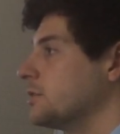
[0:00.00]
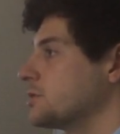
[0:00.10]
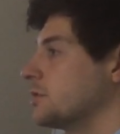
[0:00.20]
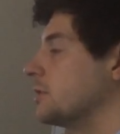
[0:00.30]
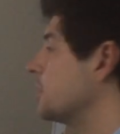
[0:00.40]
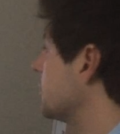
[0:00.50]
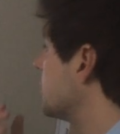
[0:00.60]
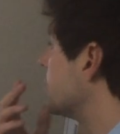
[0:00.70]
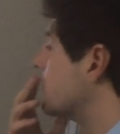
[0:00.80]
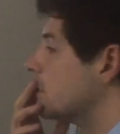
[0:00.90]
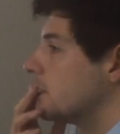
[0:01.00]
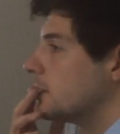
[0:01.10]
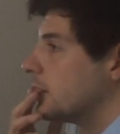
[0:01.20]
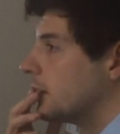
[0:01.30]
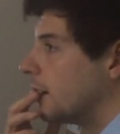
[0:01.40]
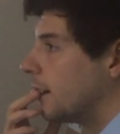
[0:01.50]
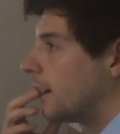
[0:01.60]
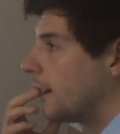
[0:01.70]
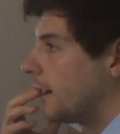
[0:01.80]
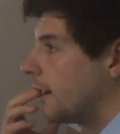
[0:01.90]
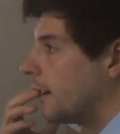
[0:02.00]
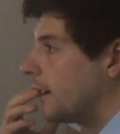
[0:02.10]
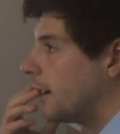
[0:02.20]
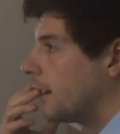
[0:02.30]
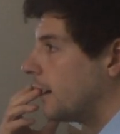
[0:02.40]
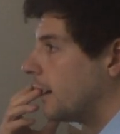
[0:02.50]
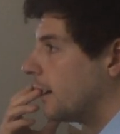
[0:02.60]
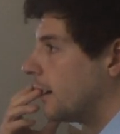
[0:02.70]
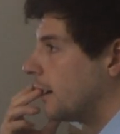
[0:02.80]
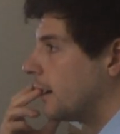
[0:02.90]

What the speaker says: Do you have the real product here?